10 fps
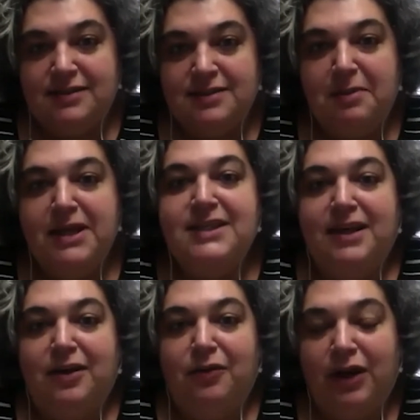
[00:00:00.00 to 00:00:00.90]
some
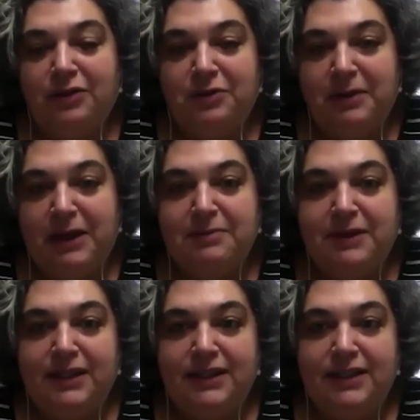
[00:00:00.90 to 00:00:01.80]
idea of how to bake
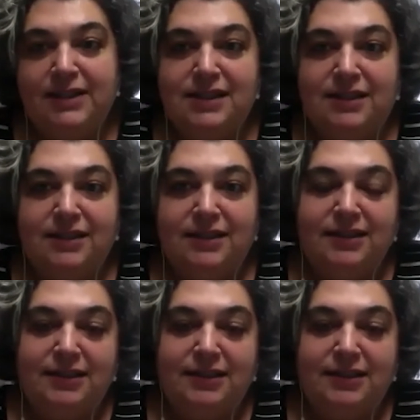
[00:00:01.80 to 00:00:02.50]
bread, I started